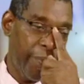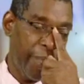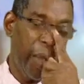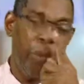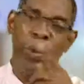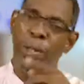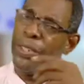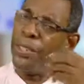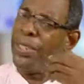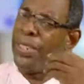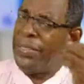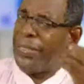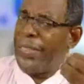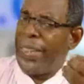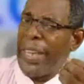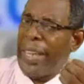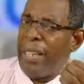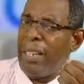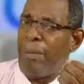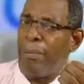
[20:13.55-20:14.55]
I want you to
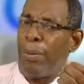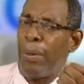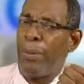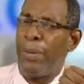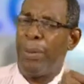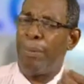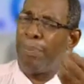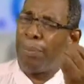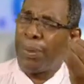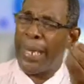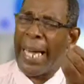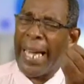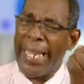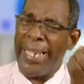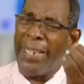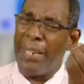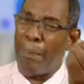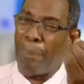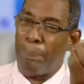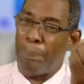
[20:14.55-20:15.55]
think about the
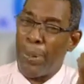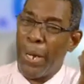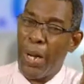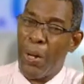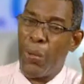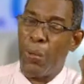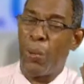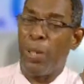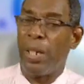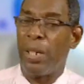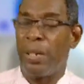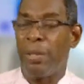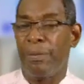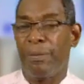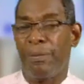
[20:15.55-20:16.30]
kind of power